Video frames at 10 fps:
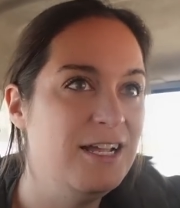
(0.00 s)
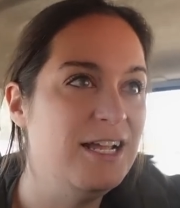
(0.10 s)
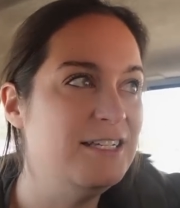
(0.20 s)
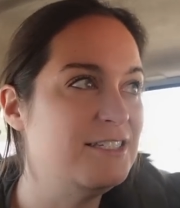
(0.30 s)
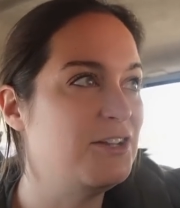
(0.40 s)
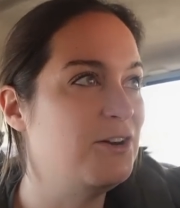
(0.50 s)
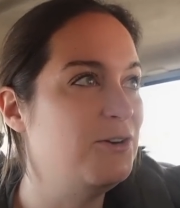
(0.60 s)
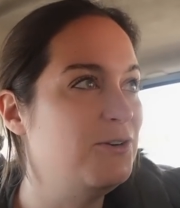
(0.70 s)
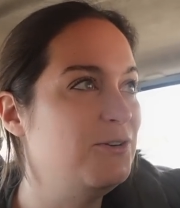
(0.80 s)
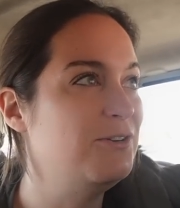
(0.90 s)
And
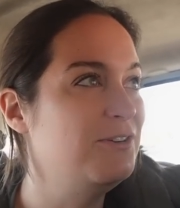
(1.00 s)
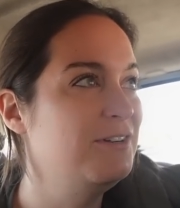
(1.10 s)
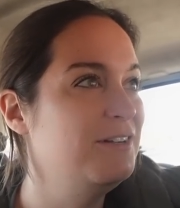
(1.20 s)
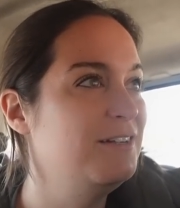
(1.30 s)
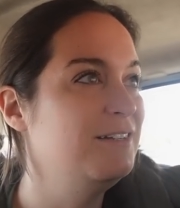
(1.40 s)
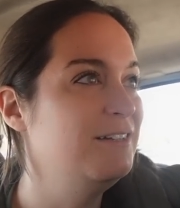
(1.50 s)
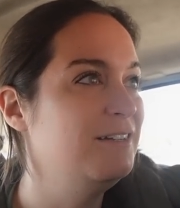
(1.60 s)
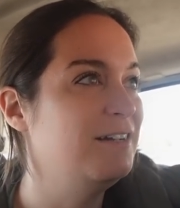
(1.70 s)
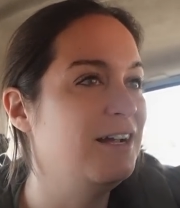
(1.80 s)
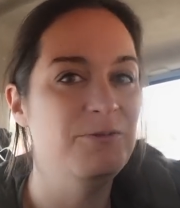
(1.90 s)
so
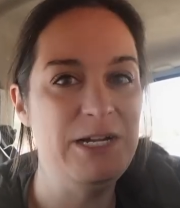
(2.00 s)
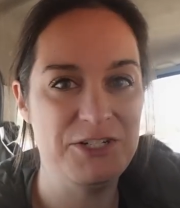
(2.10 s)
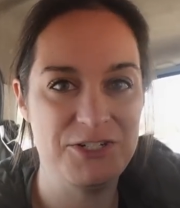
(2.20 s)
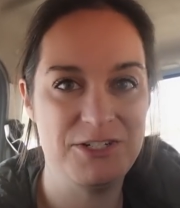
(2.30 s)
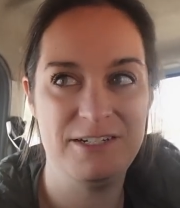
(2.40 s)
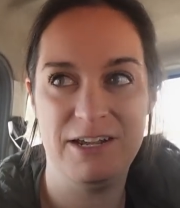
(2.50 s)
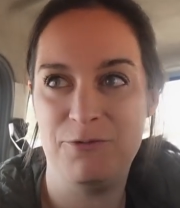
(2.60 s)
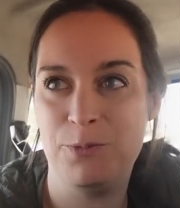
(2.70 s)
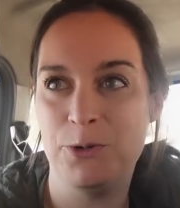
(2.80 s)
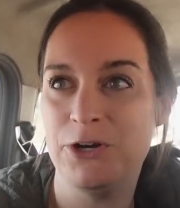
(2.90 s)
I reached
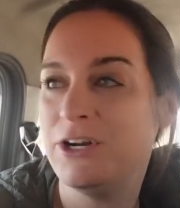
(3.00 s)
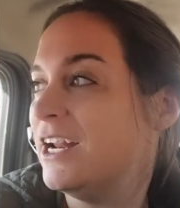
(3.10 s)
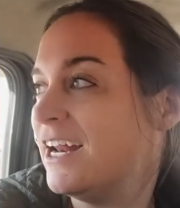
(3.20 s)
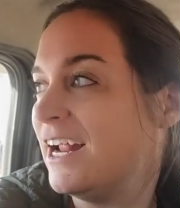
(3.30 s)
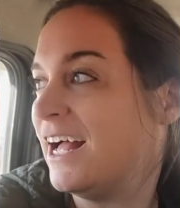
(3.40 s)
Devpur and I